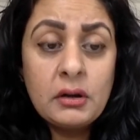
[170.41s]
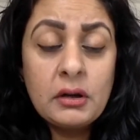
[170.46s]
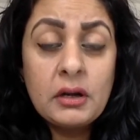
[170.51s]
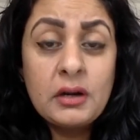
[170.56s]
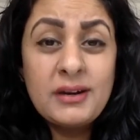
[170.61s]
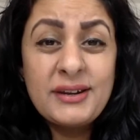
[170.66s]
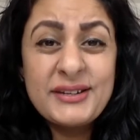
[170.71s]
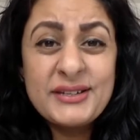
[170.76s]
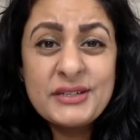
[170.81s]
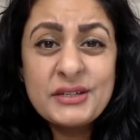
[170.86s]

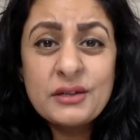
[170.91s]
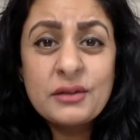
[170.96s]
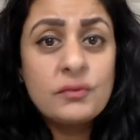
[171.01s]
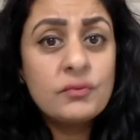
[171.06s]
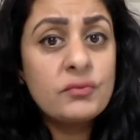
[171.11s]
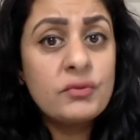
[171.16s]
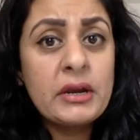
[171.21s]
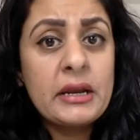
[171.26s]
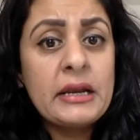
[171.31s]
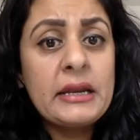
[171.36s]
clutter can
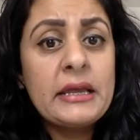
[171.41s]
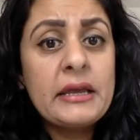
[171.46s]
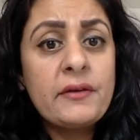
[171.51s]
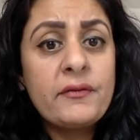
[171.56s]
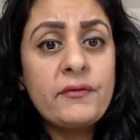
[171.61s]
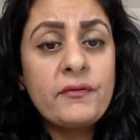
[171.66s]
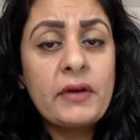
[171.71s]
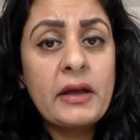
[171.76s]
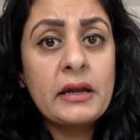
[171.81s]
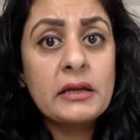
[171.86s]
really
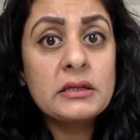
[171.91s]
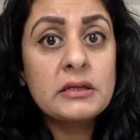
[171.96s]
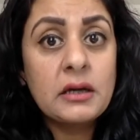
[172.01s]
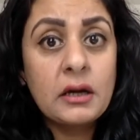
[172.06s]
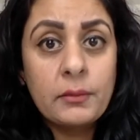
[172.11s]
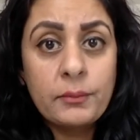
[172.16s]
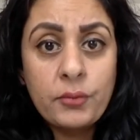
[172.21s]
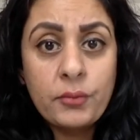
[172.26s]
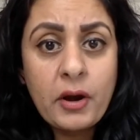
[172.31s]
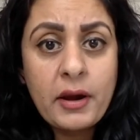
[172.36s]
affect our
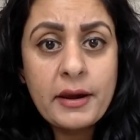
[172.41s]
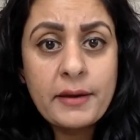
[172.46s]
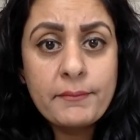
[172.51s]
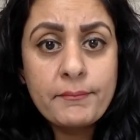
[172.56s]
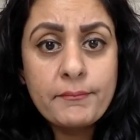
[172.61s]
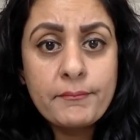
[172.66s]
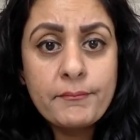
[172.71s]
brain.